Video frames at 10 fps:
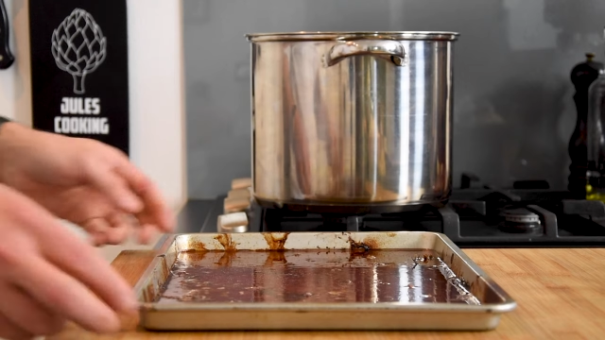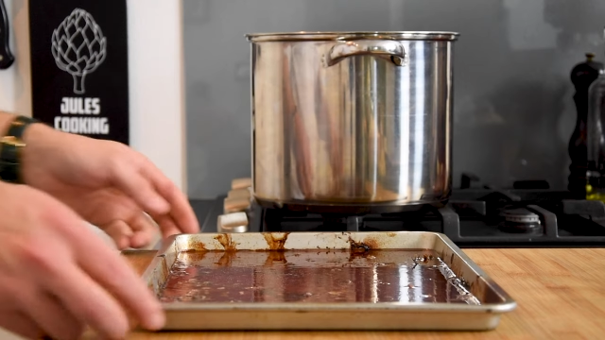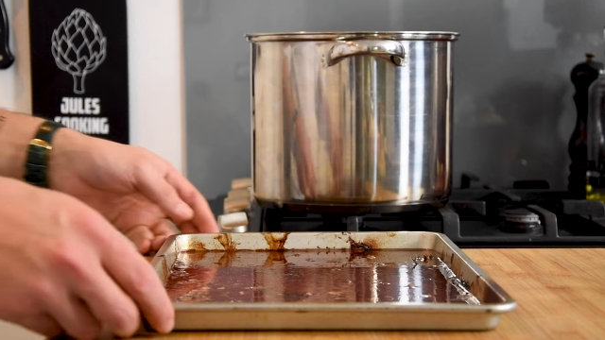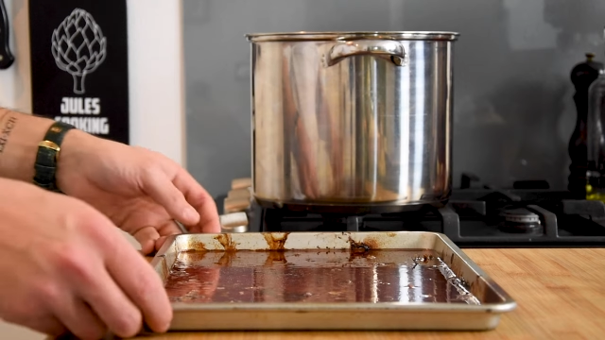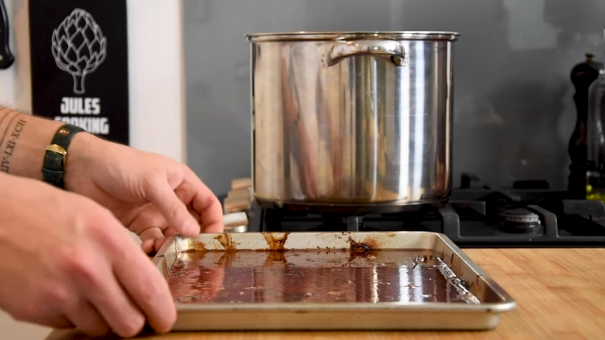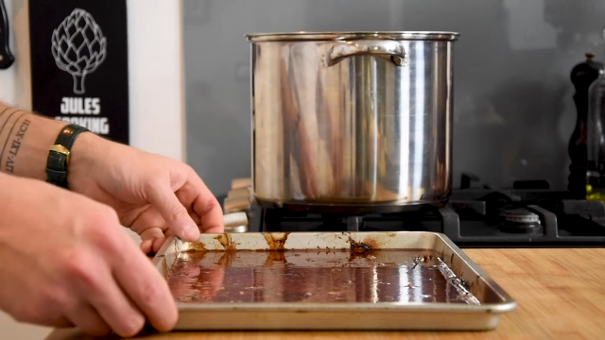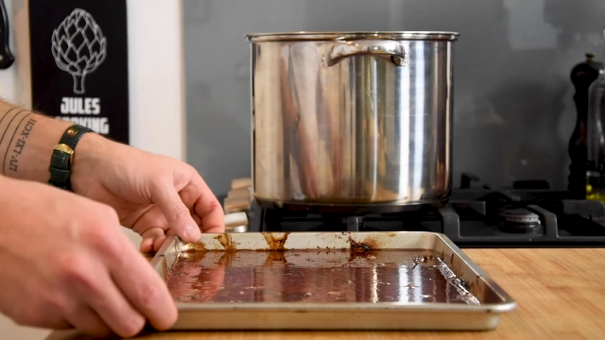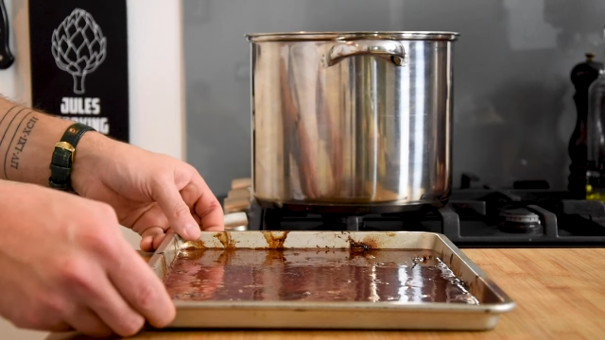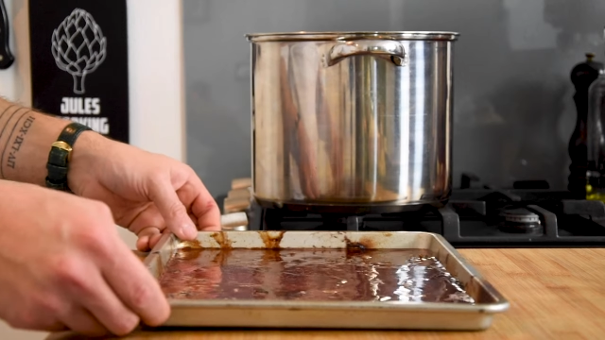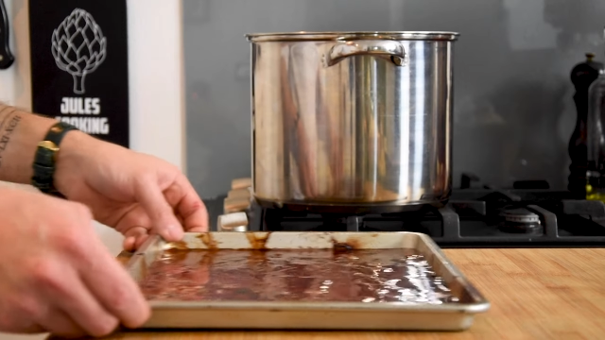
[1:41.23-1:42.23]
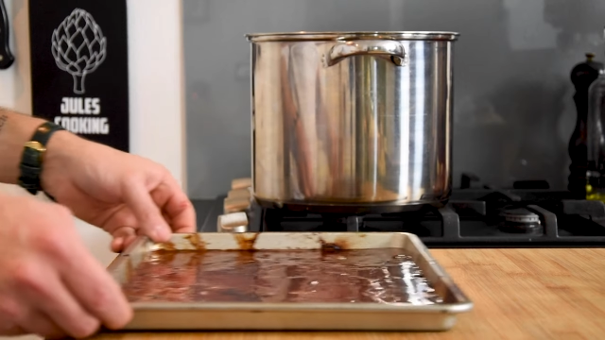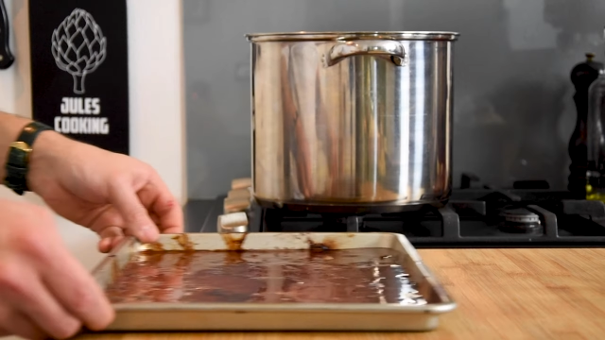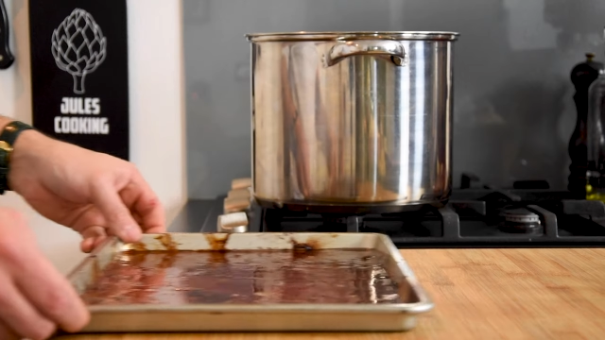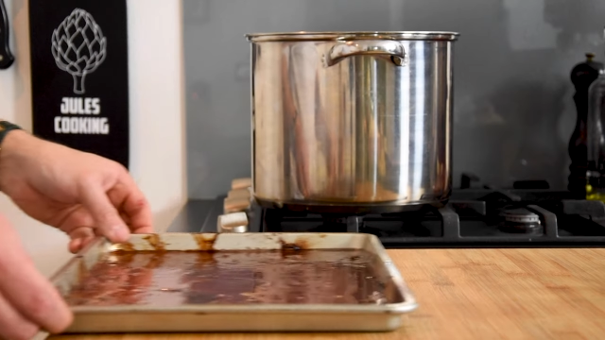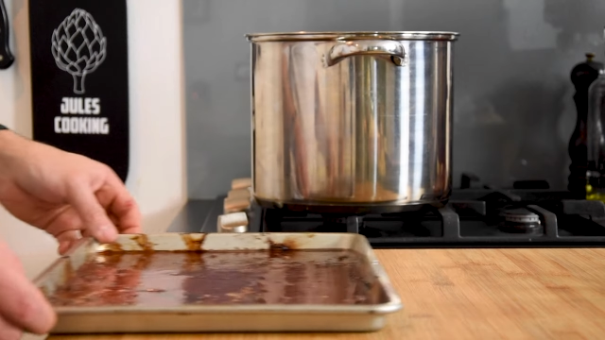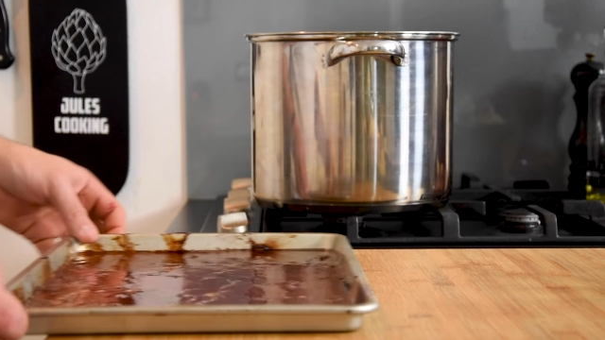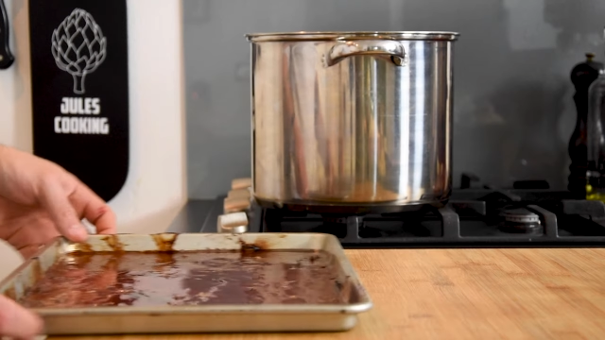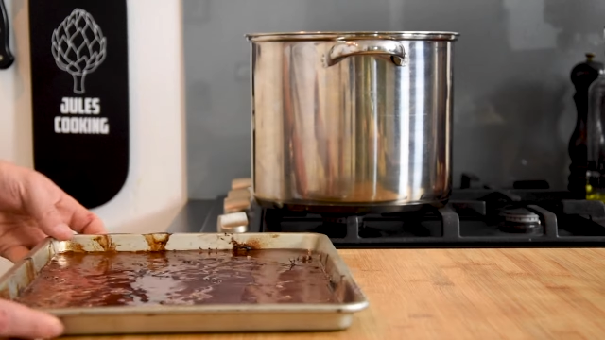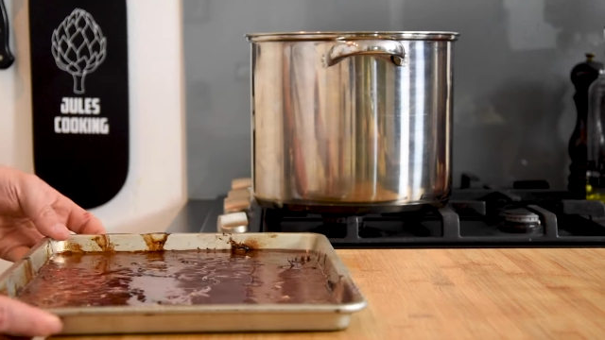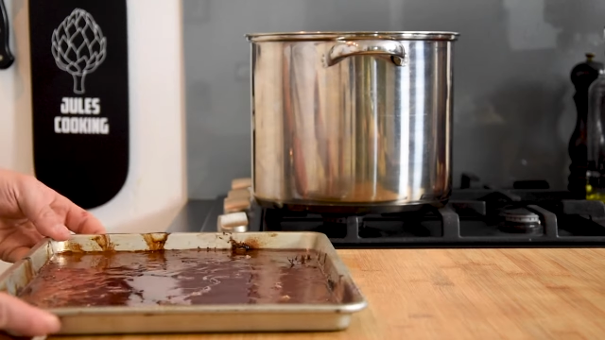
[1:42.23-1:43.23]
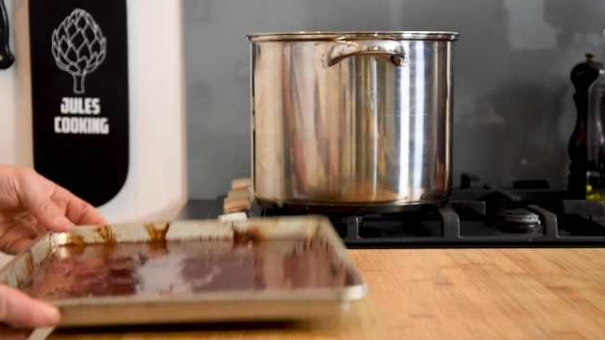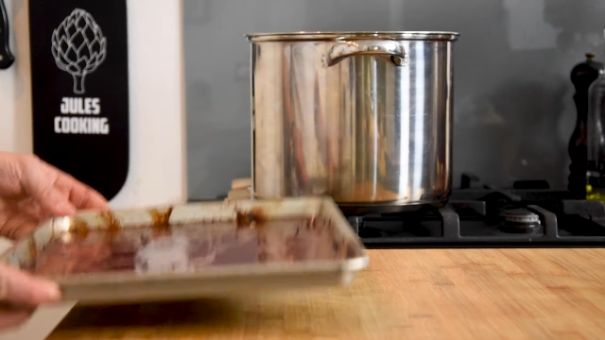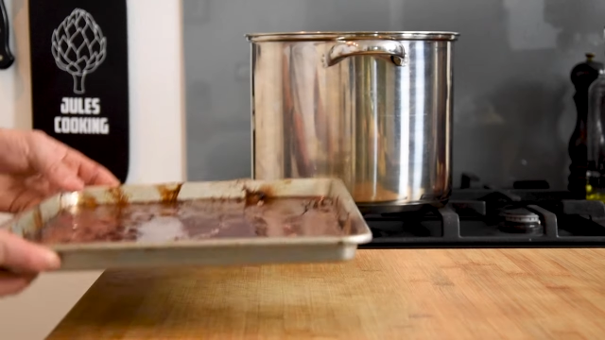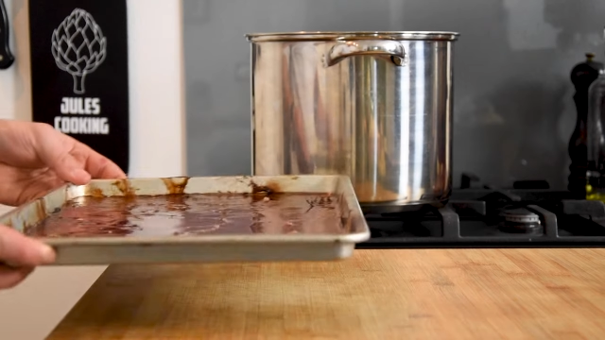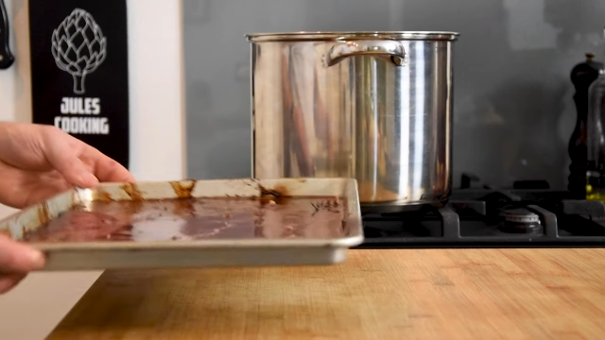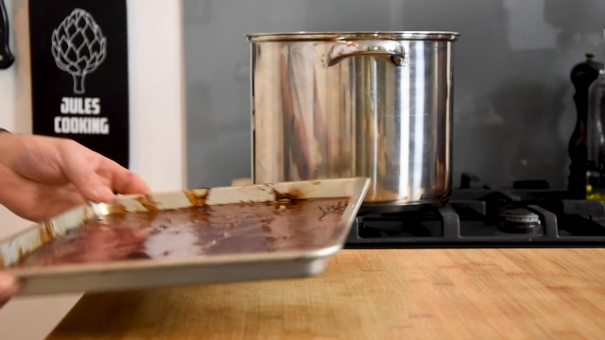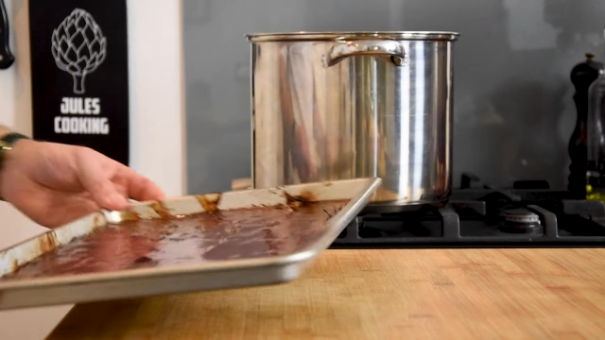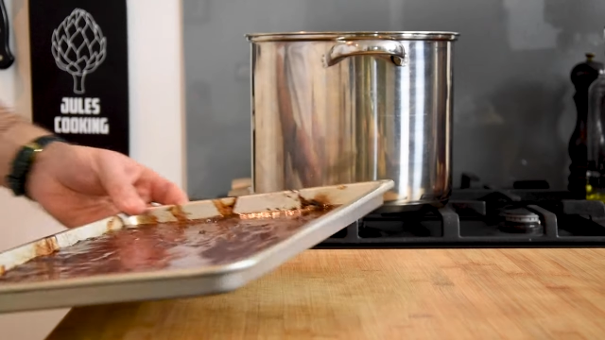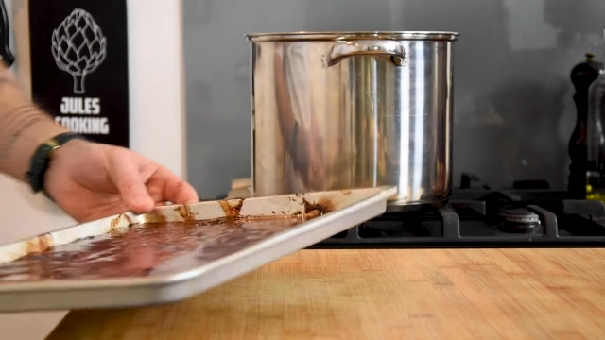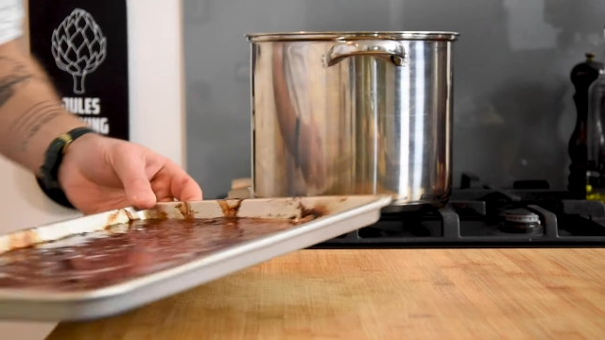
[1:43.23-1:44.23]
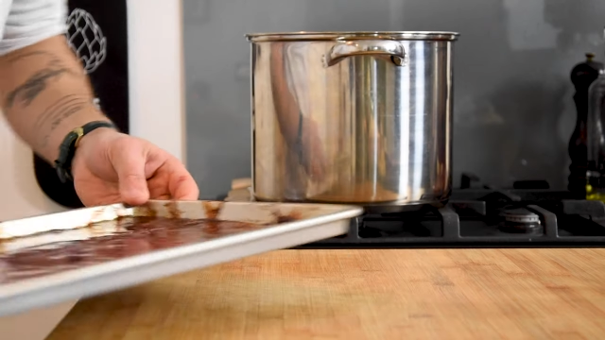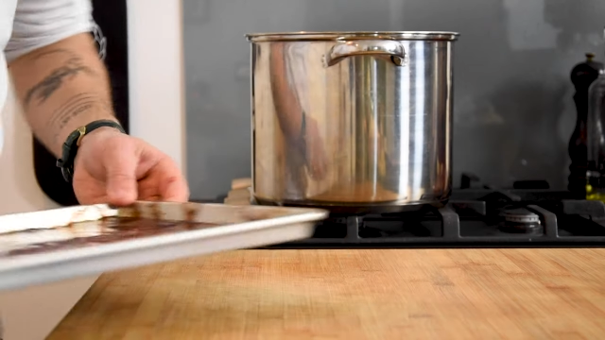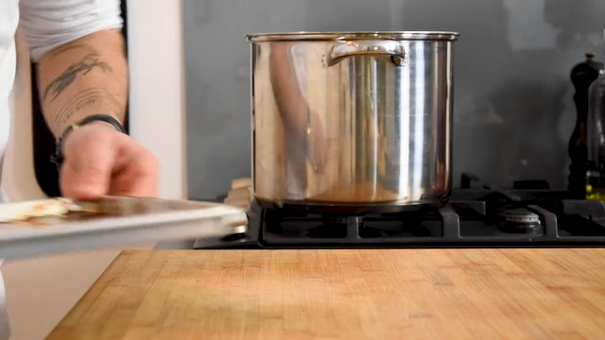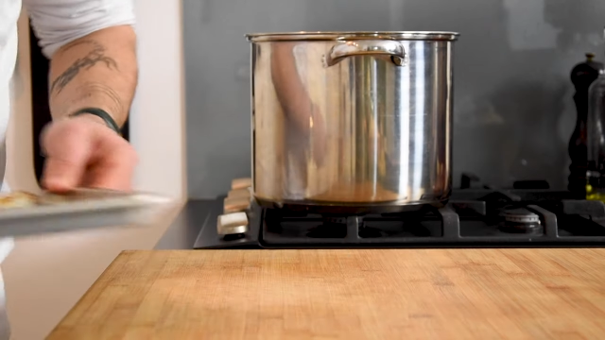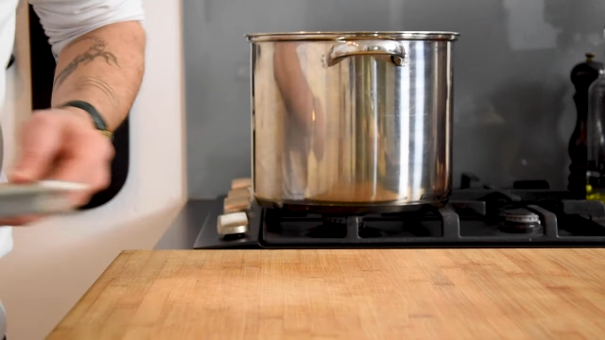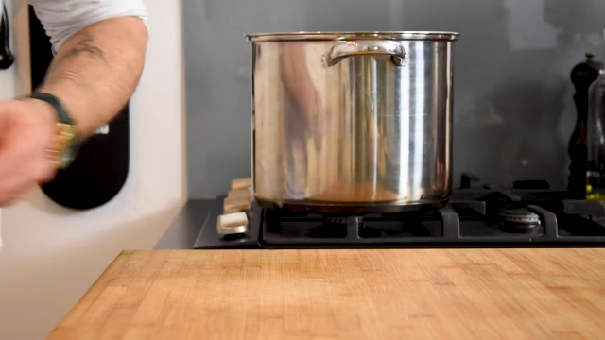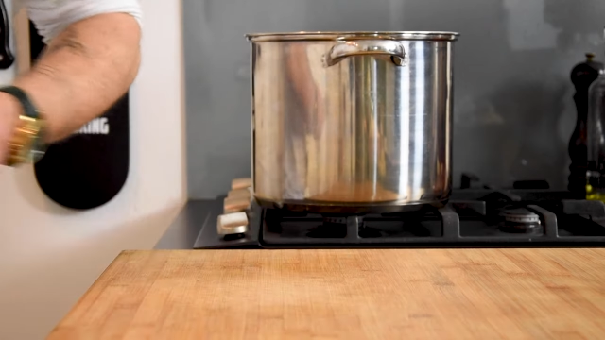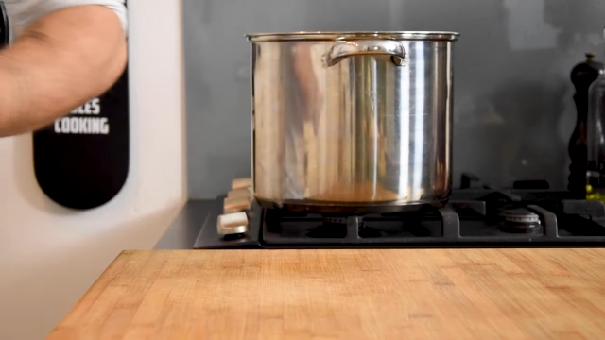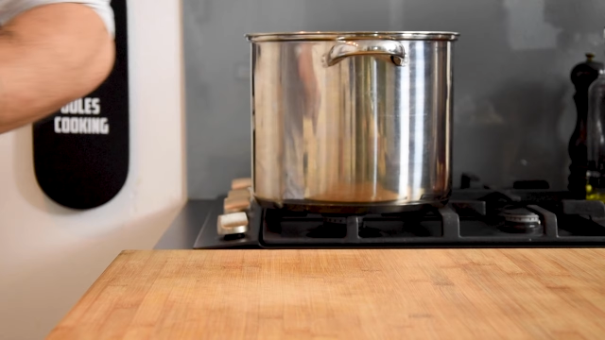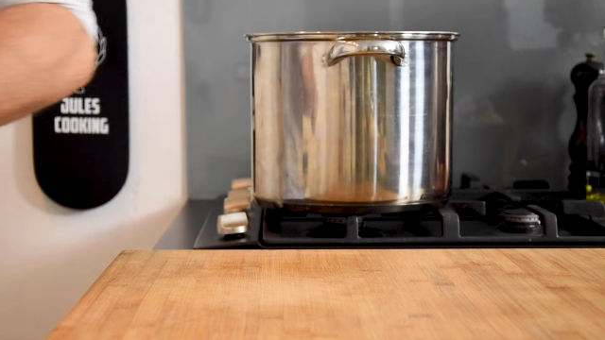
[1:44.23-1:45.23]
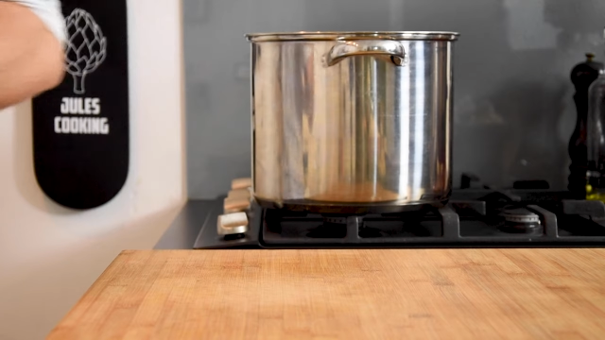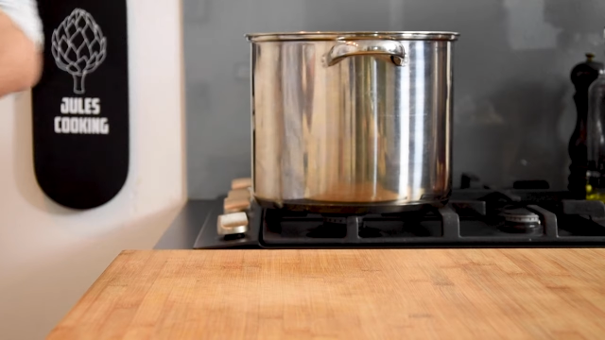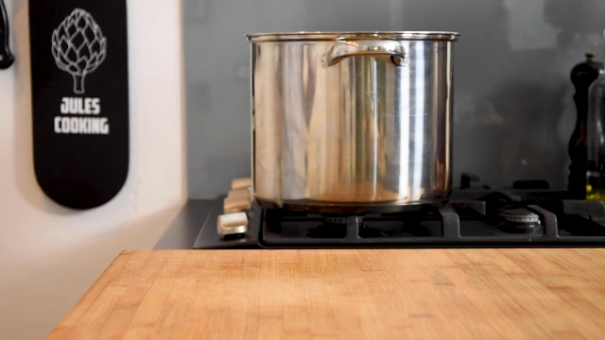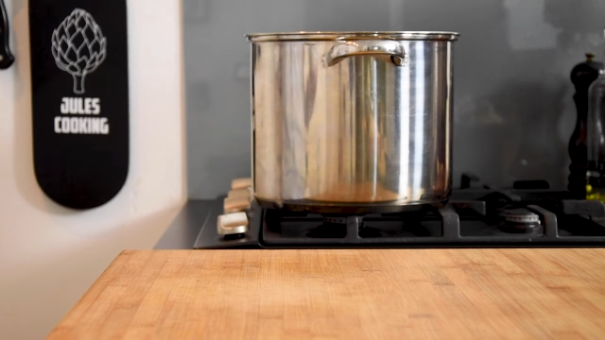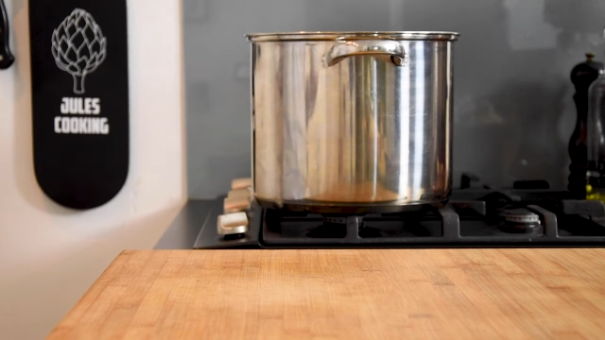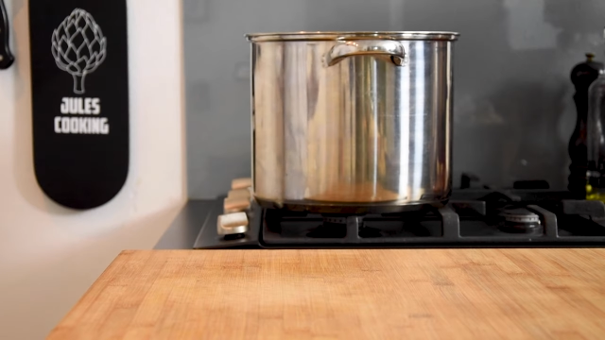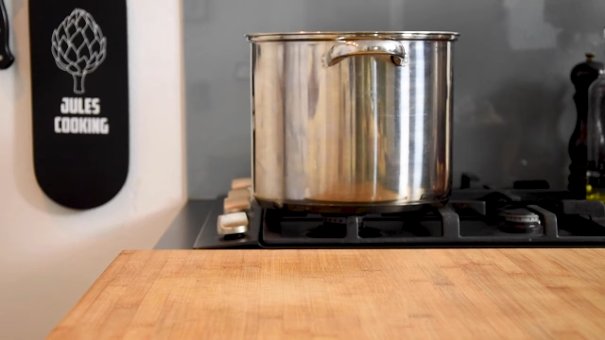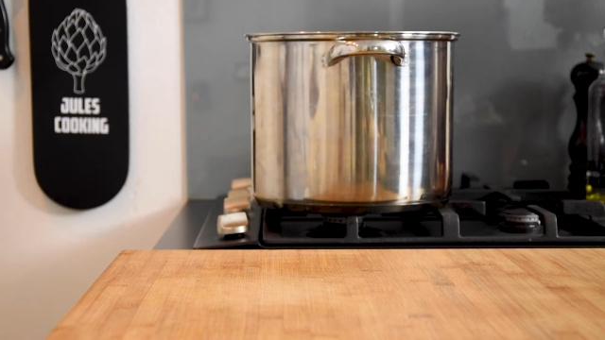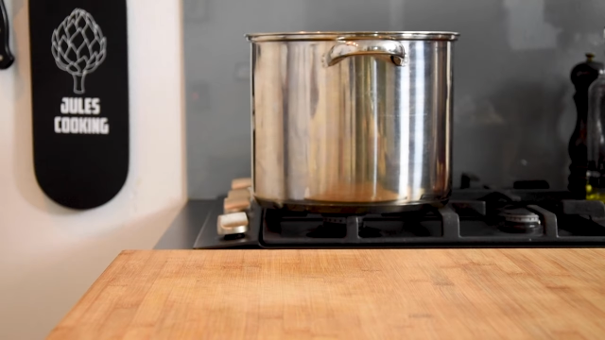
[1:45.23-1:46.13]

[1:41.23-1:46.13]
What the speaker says: (no speaker visible)